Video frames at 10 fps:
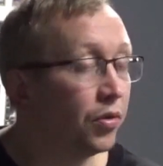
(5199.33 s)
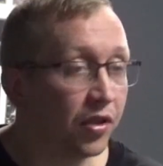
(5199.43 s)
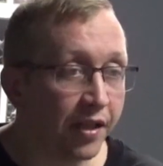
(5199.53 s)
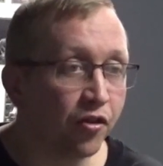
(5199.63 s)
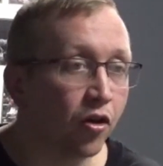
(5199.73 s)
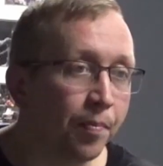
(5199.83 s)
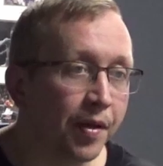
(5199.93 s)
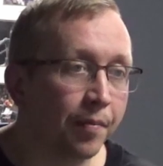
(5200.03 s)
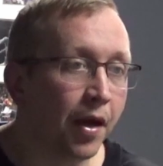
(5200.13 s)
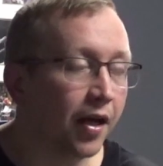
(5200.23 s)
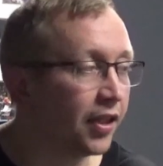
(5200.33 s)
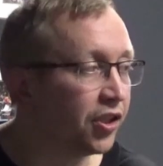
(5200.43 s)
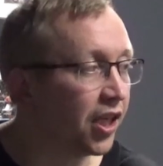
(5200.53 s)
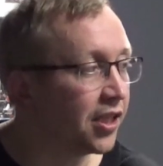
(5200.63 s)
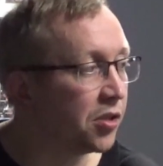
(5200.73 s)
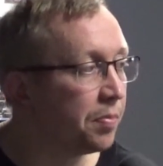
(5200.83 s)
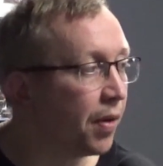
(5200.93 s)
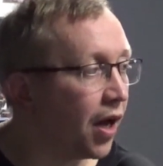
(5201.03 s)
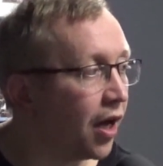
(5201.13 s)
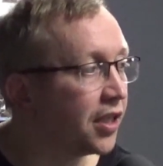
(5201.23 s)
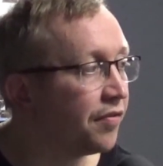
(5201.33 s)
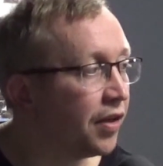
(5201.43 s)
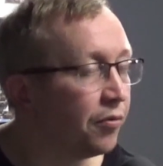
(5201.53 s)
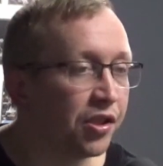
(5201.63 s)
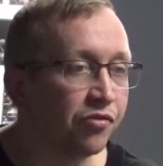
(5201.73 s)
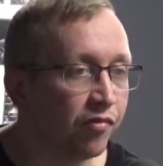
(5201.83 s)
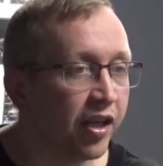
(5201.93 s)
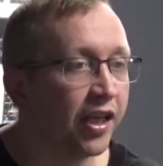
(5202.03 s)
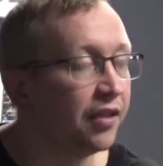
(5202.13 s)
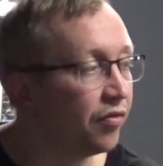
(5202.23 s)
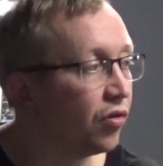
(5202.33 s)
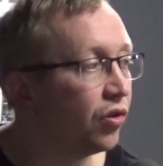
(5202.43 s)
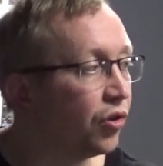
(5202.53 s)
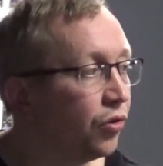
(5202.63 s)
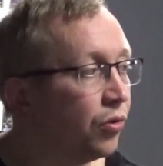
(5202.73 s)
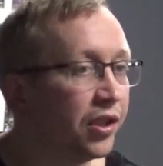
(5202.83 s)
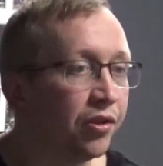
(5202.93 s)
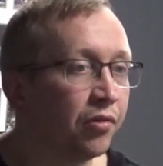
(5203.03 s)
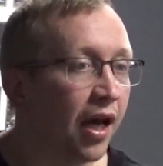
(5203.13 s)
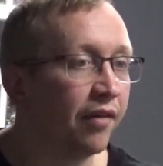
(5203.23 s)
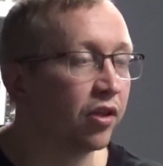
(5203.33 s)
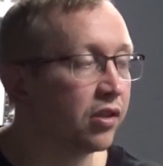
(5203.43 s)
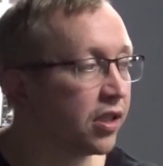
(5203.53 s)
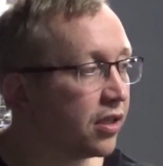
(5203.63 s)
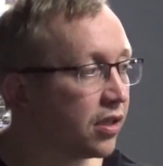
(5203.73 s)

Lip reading: But they've got a chance to be part of it, which is really fucking cool when you do live content.